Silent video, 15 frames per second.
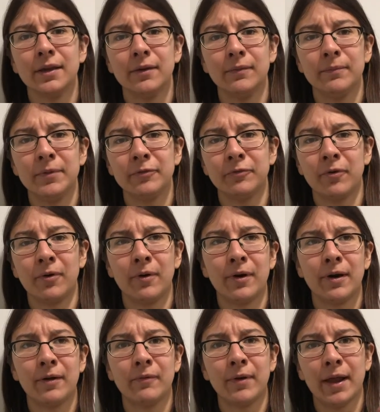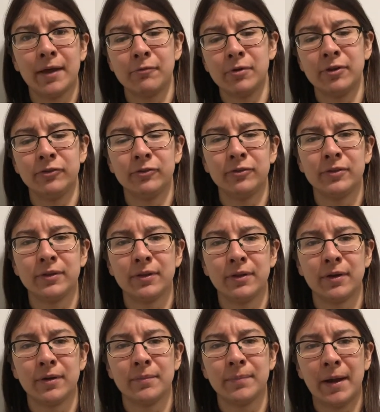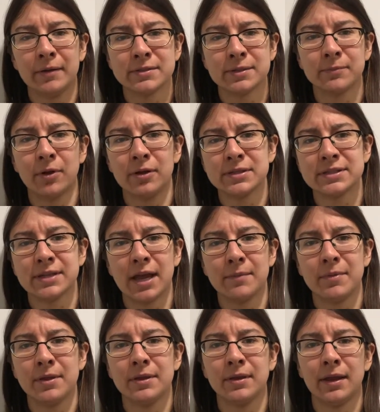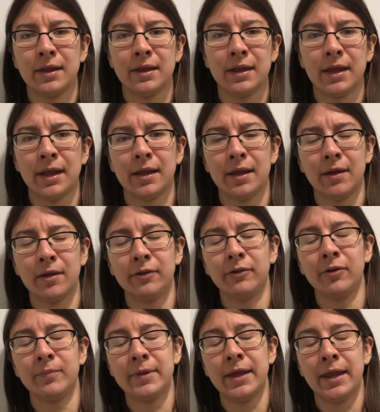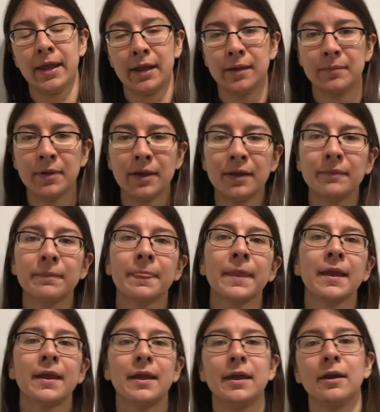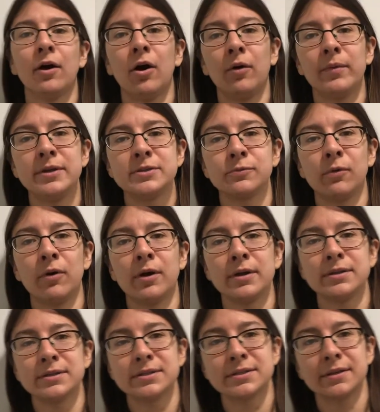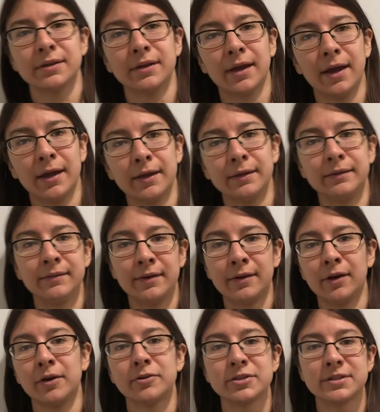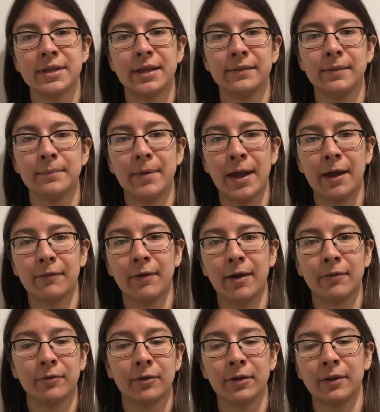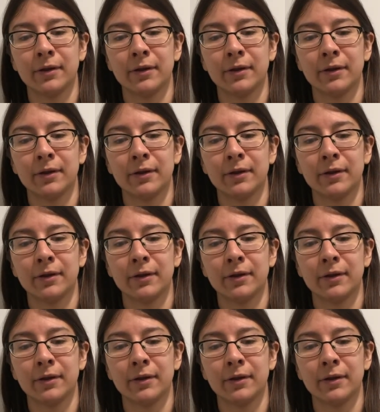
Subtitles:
before when I would do the bouncing ball assignment in Adobe Animate, it always was, I didn't understand the background of